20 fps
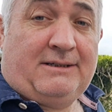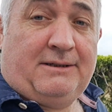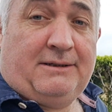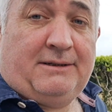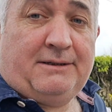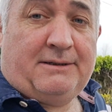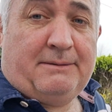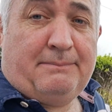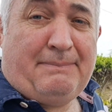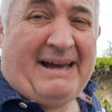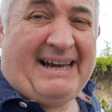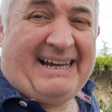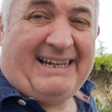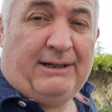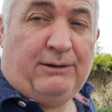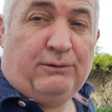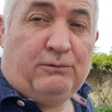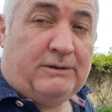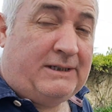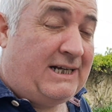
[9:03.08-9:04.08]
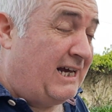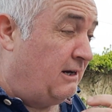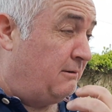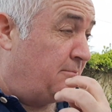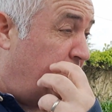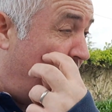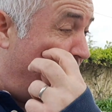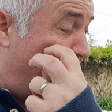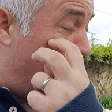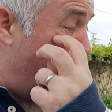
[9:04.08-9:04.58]
to pack it all
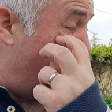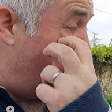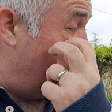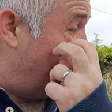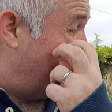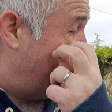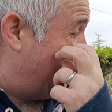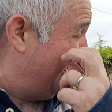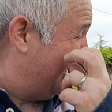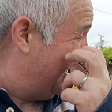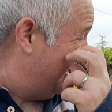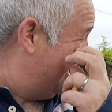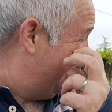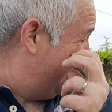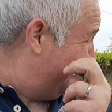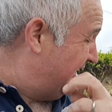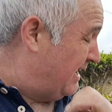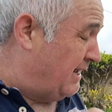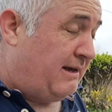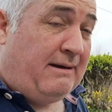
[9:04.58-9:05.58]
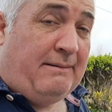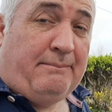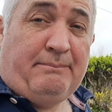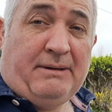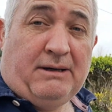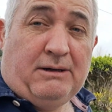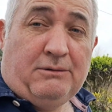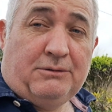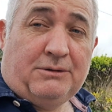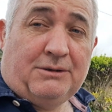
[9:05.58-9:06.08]
down before we
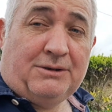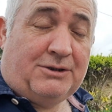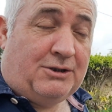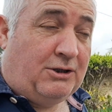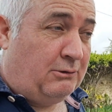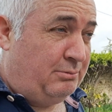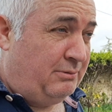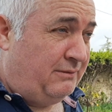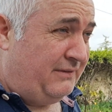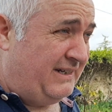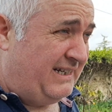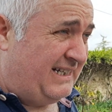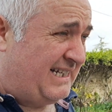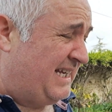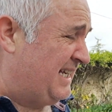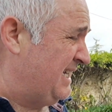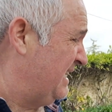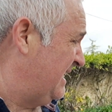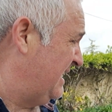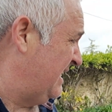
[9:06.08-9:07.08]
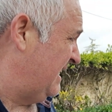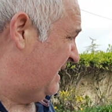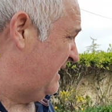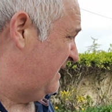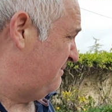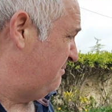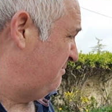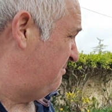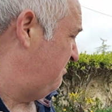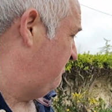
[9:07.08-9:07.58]
build on top of it.
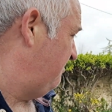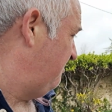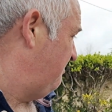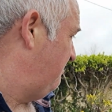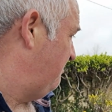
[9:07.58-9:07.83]
But